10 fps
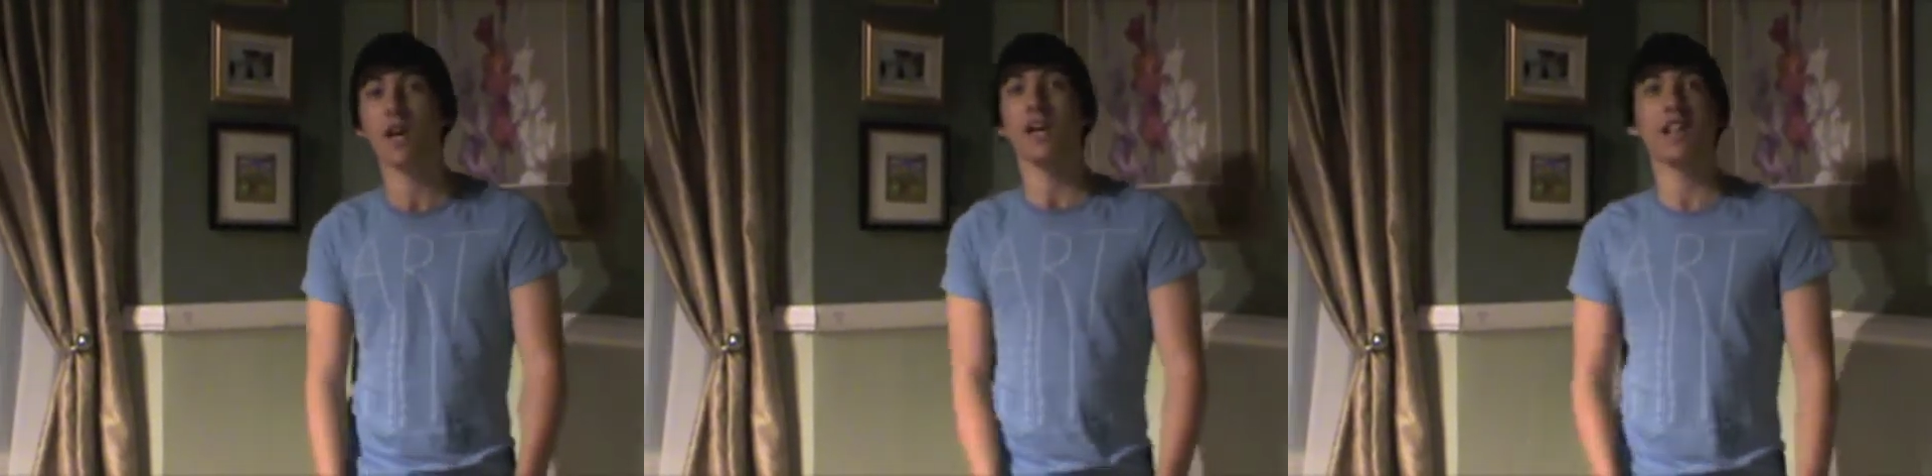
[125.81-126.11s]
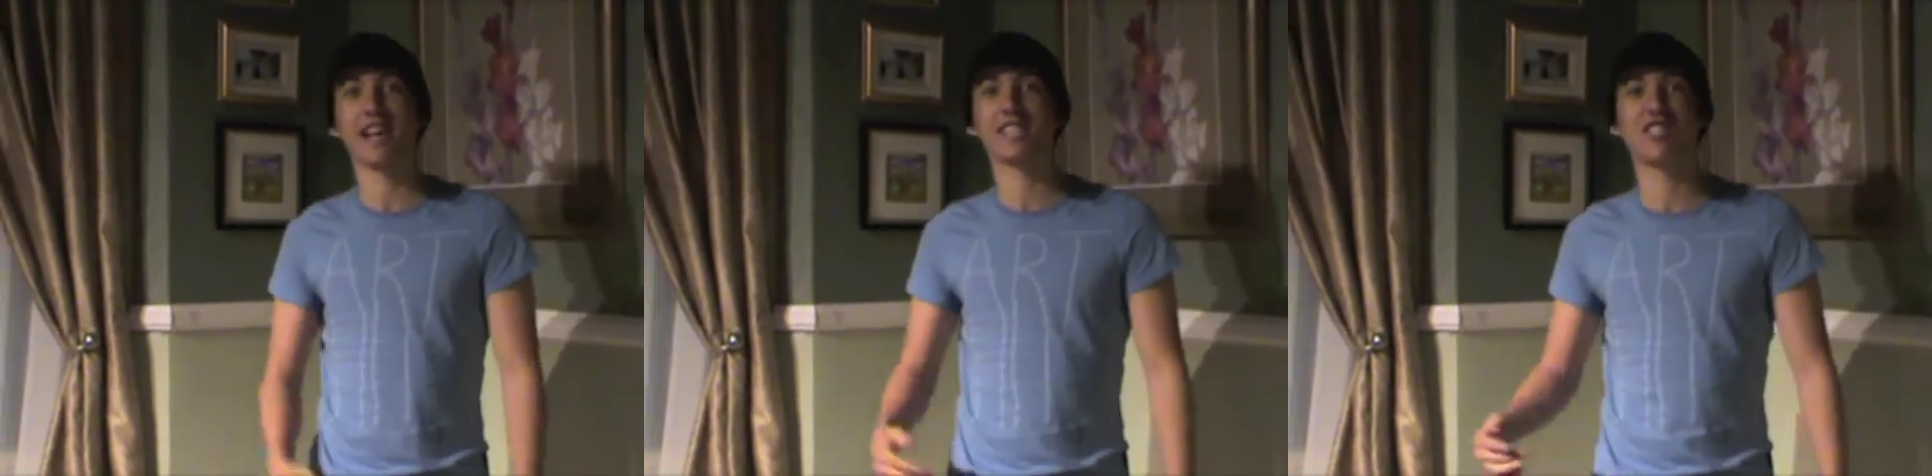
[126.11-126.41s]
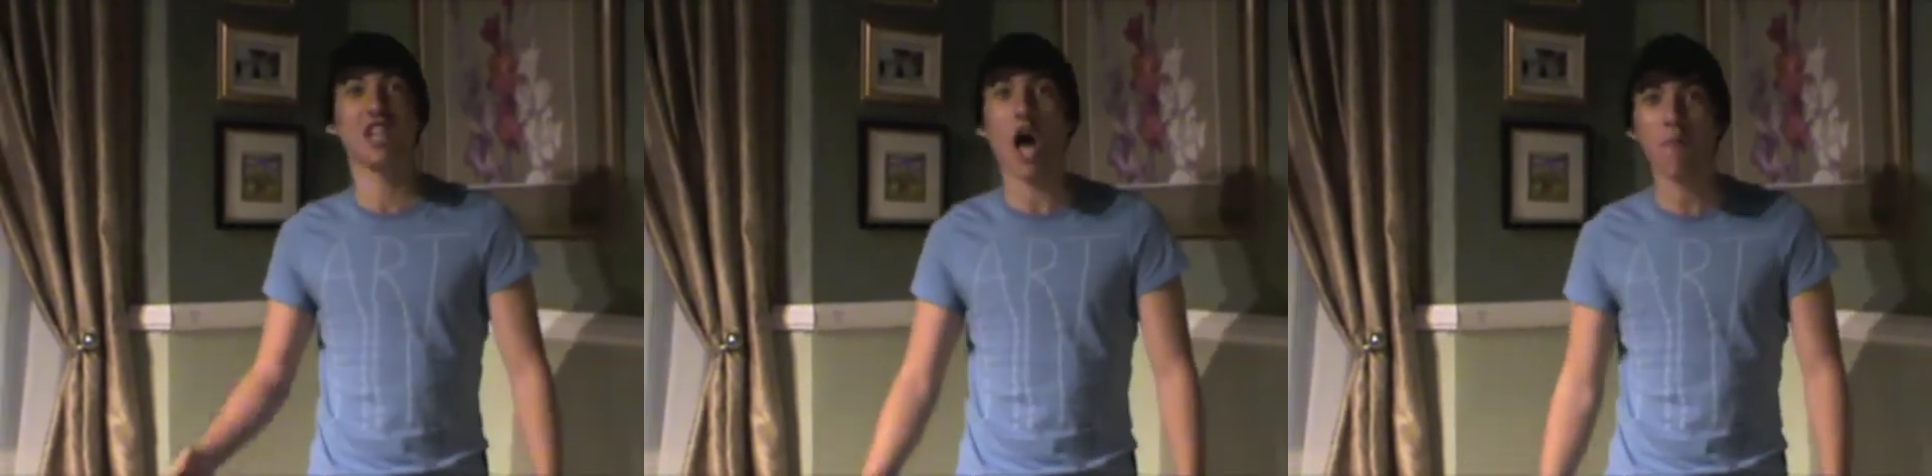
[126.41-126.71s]
Like,
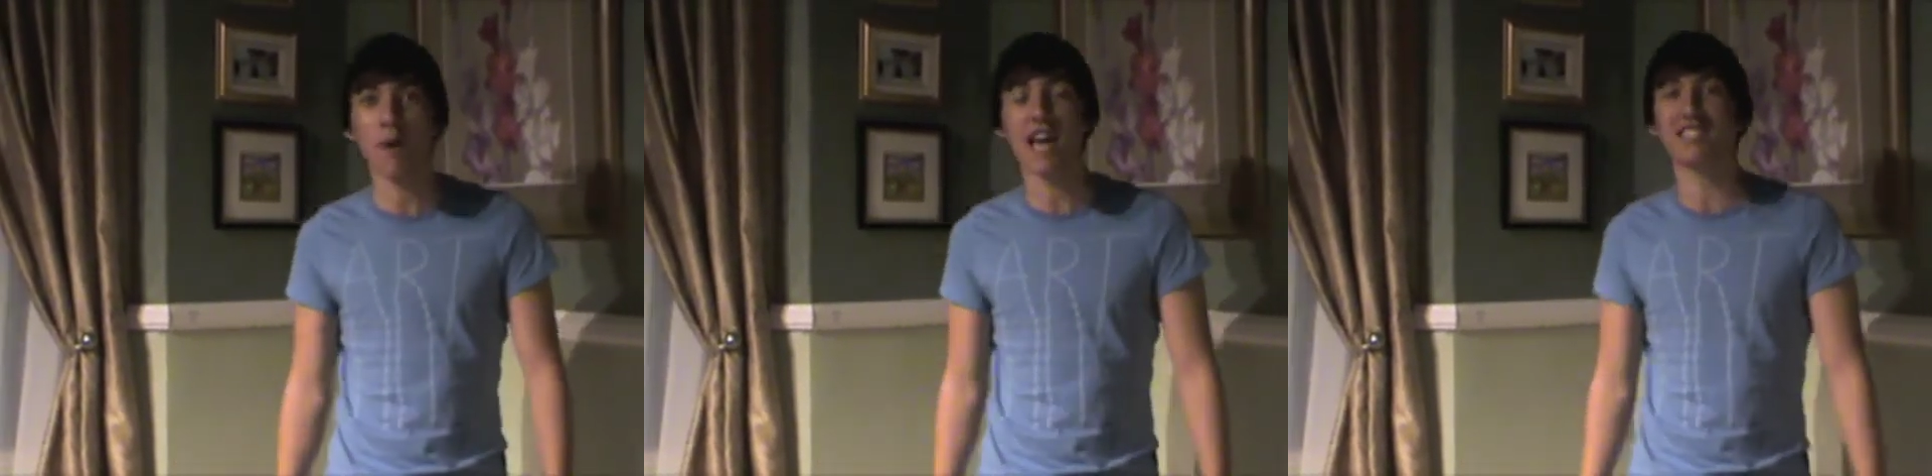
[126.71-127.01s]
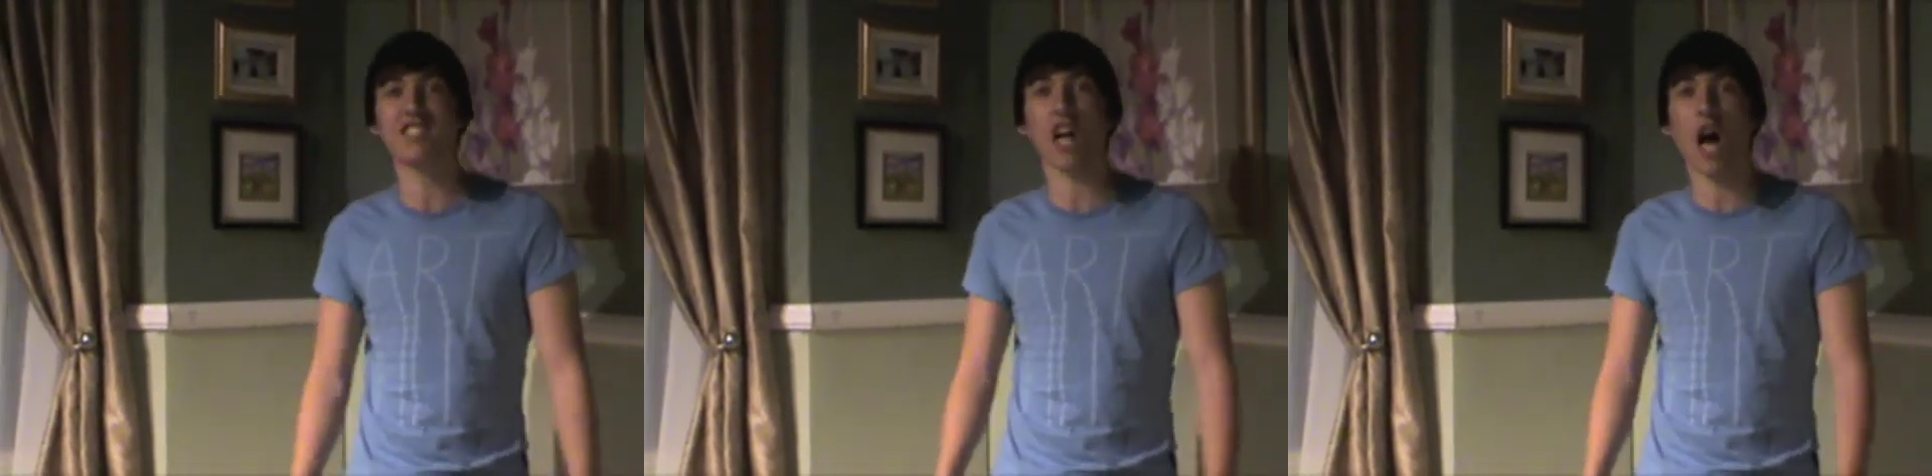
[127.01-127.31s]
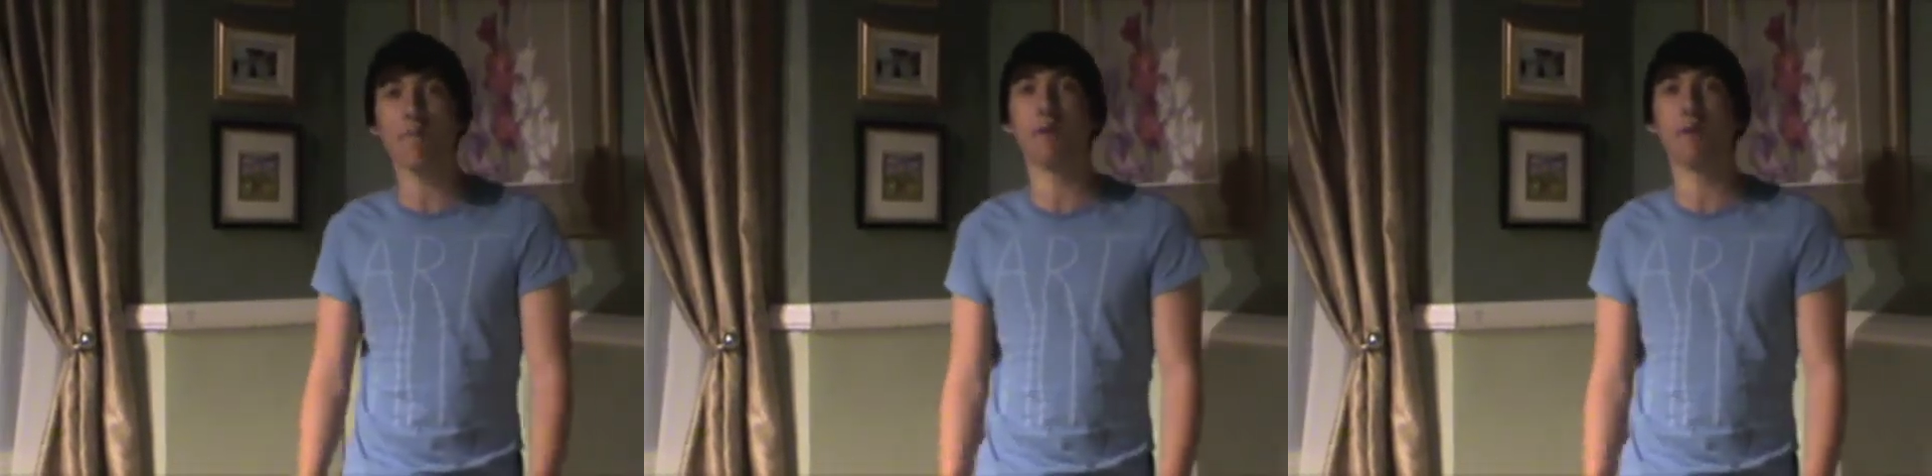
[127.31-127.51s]
stop it! Stop! I'm